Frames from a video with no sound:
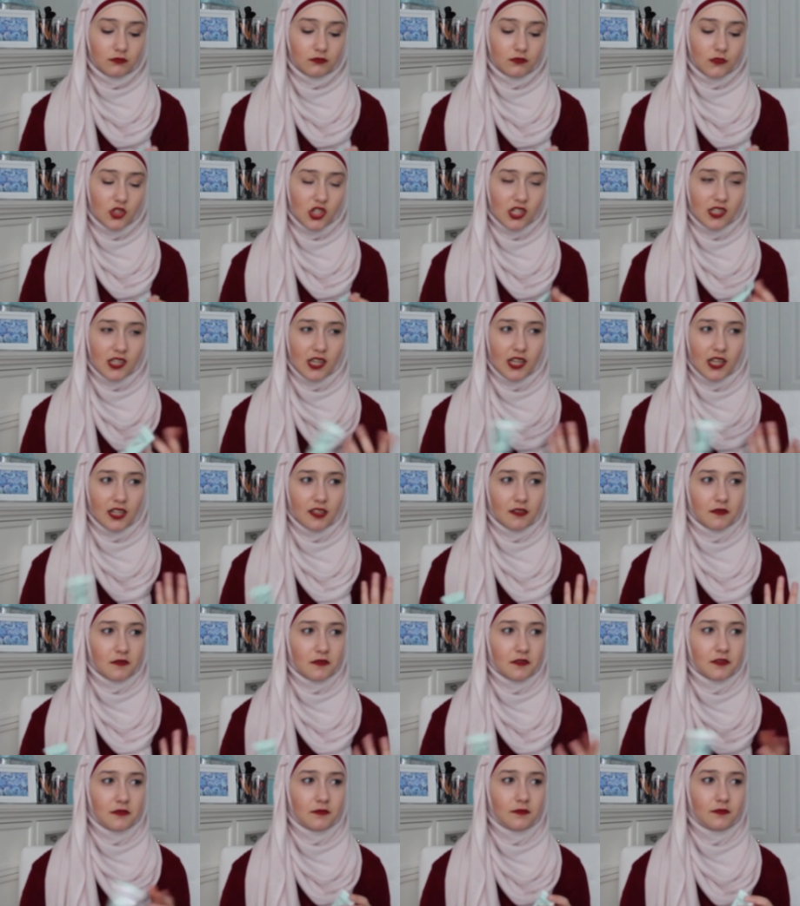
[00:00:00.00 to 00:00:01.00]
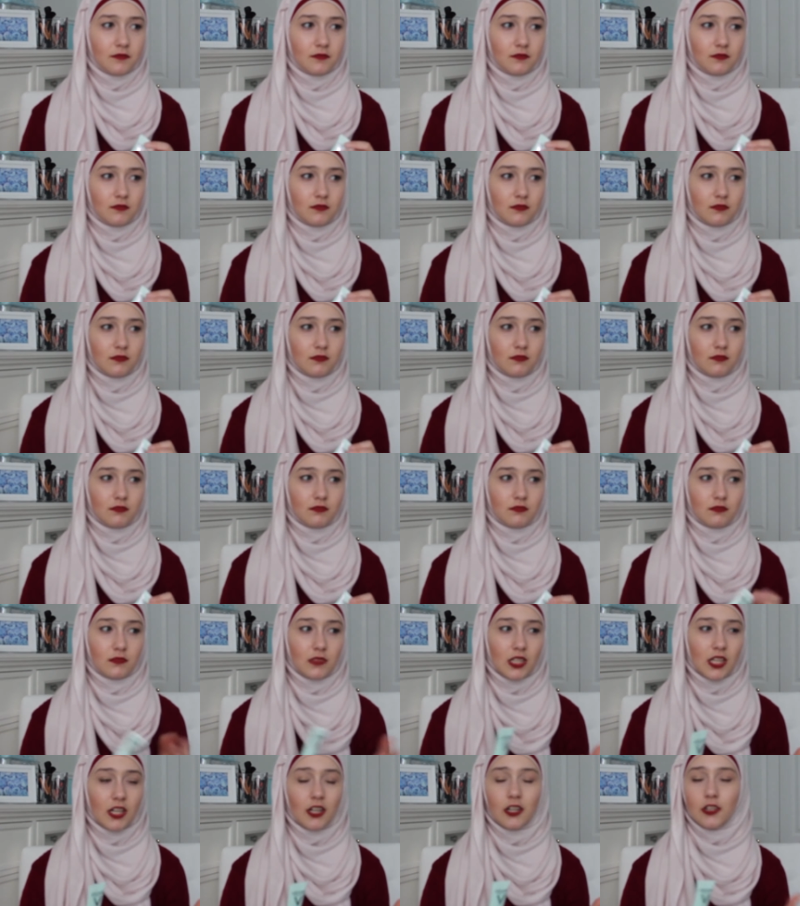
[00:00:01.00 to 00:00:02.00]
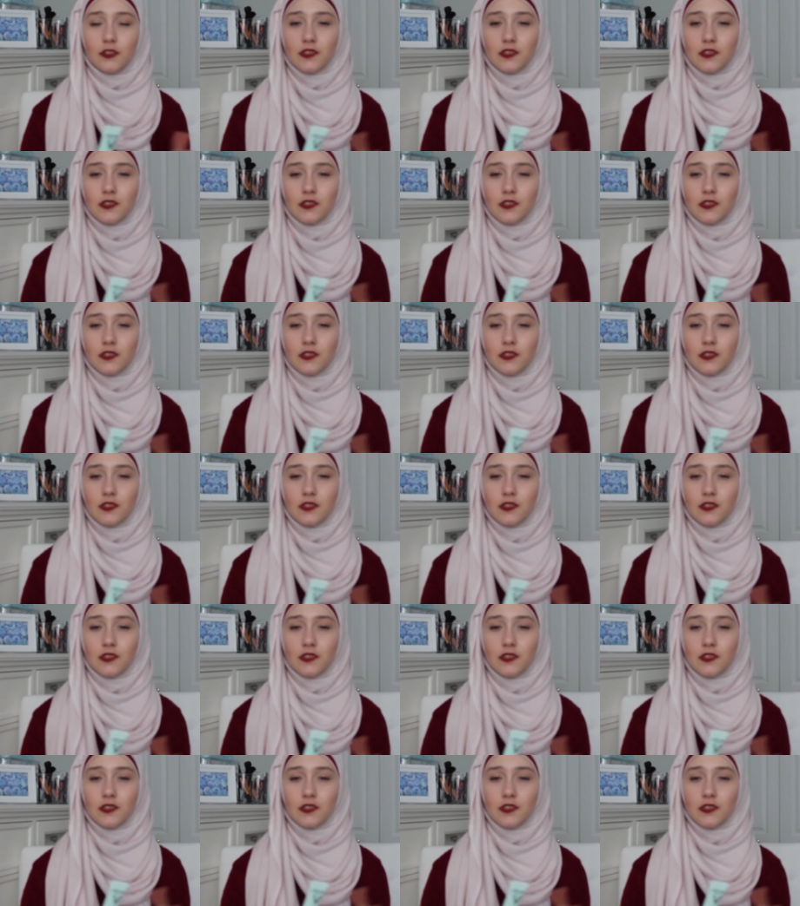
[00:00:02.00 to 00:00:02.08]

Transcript: just kind of, I don't know,